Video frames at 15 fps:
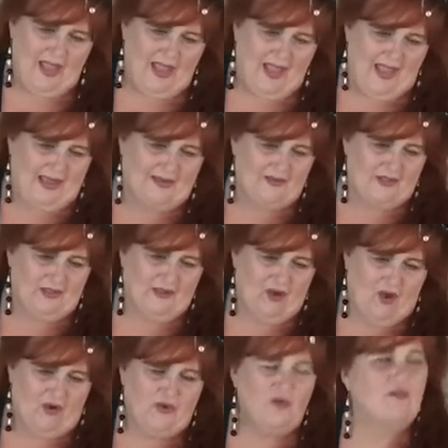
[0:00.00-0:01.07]
And
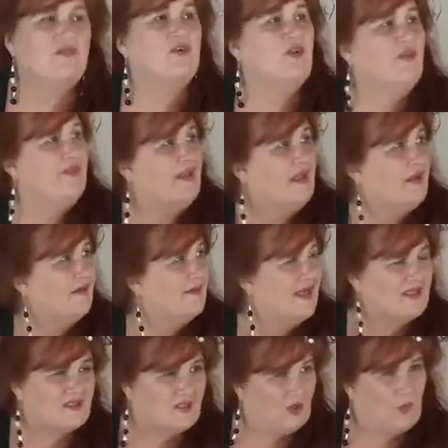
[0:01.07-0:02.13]
are you filthy?
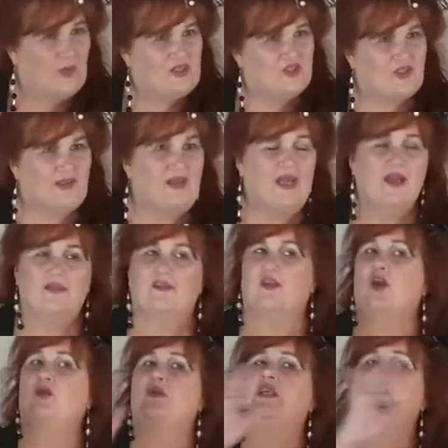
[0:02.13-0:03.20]
That's the question that
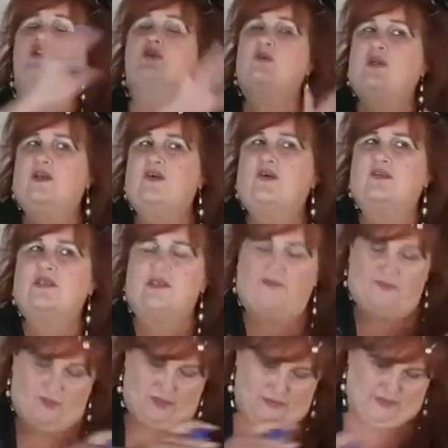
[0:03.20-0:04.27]
only you can answer
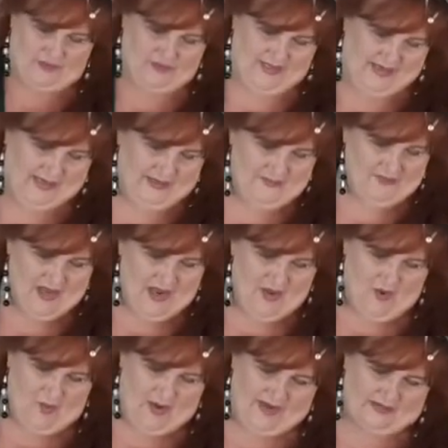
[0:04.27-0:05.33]
for you today.
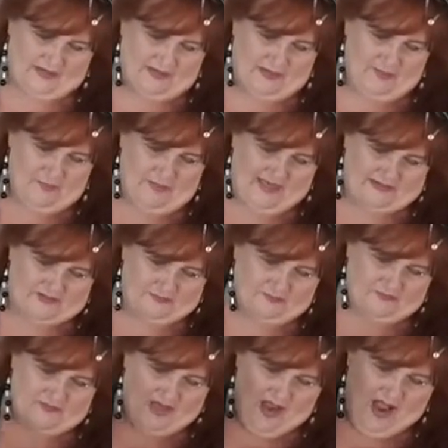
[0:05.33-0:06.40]
Right, but
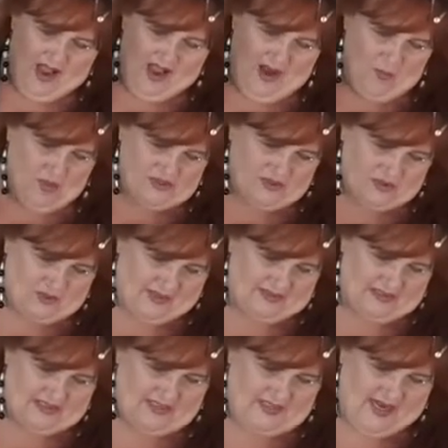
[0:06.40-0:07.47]
I want you to
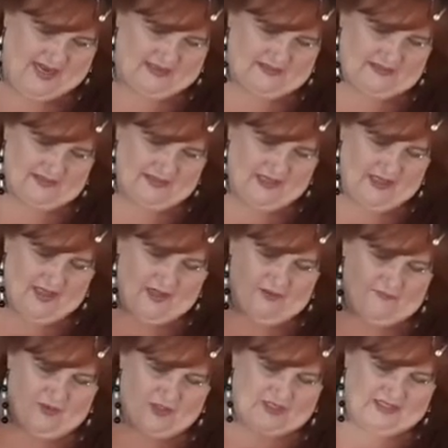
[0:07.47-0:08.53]
understand,
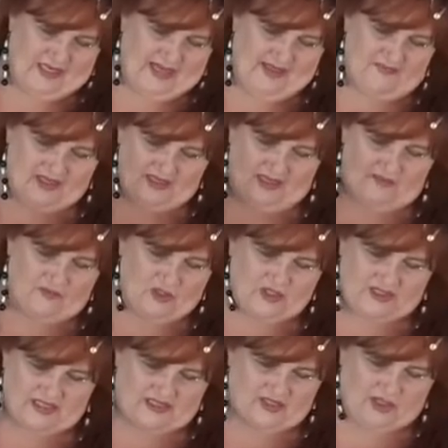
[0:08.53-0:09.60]
verse 11 and verse
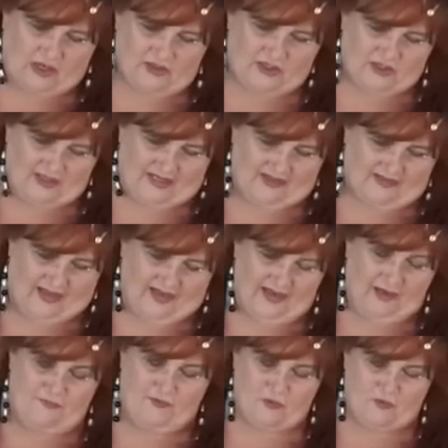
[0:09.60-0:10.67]
6 goes together.
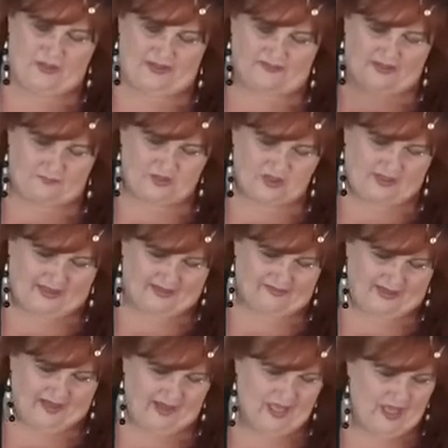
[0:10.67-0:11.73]
If you read them
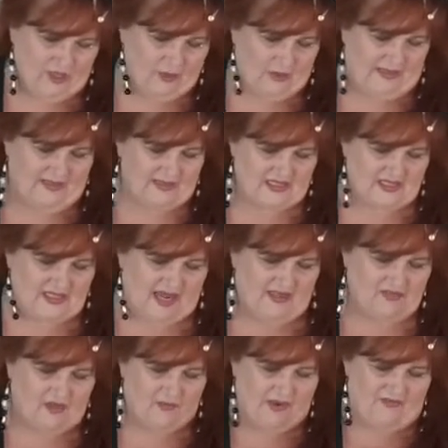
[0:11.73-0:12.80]
together, you'll
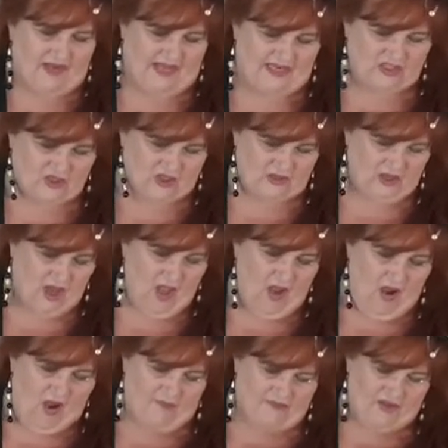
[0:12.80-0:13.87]
understand the revelation
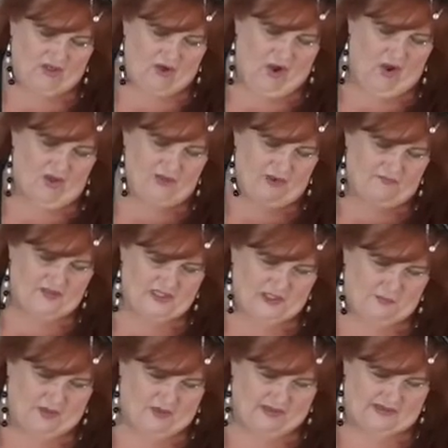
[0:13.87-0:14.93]
of the God of the
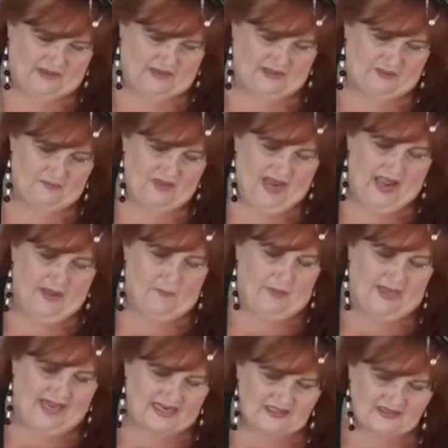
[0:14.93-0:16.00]
spirits.
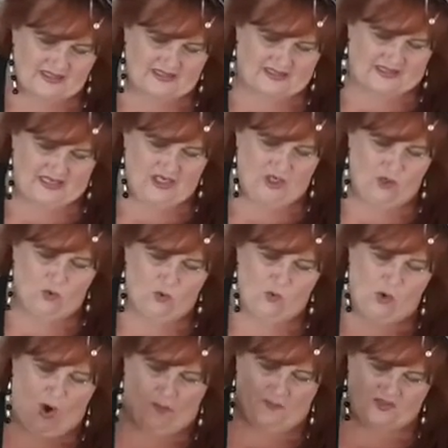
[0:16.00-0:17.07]
Blessed is he
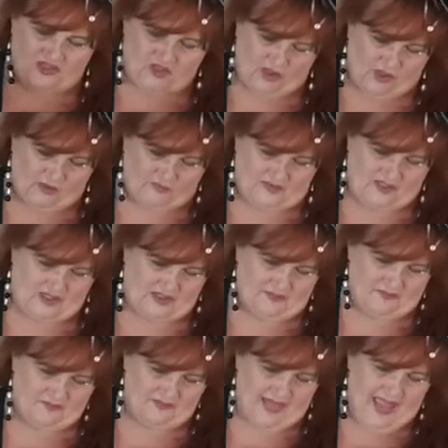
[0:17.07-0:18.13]
who observes
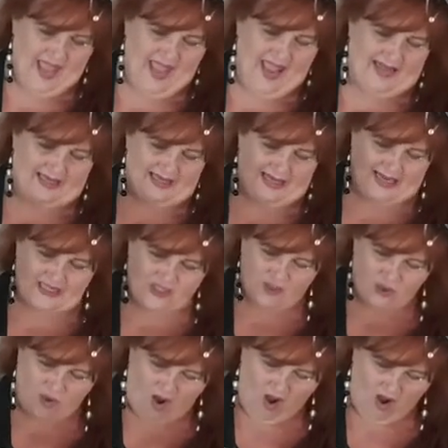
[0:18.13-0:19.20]
and lays
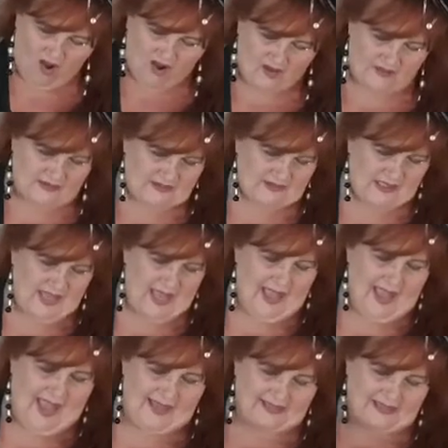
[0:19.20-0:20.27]
to heart
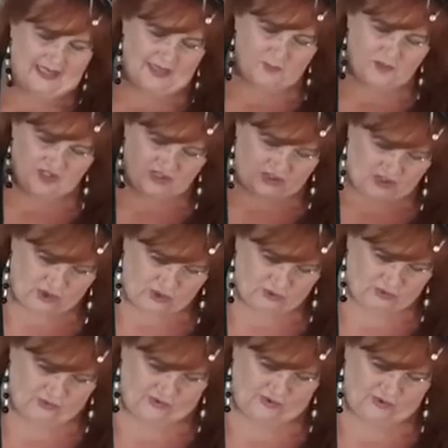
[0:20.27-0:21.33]
and keeps the
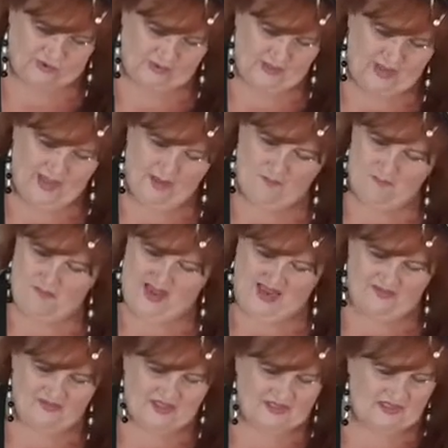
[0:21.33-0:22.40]
truth.
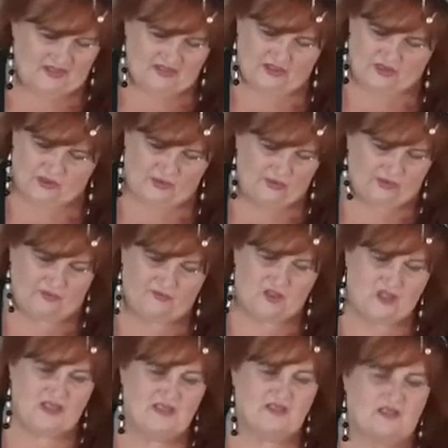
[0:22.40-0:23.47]
Man, this is the truth of
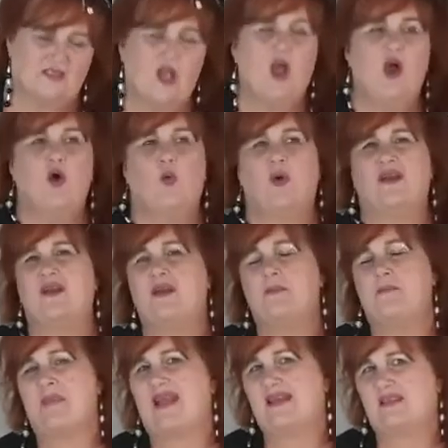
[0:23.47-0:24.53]
Jesus. What an
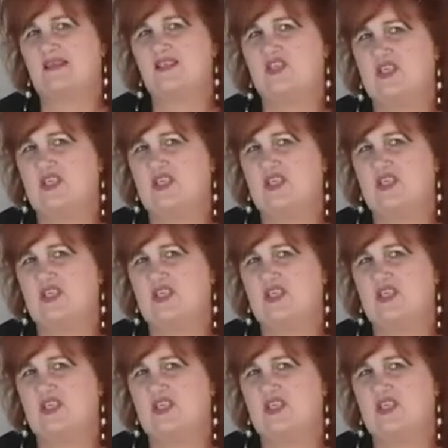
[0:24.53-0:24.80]
amazing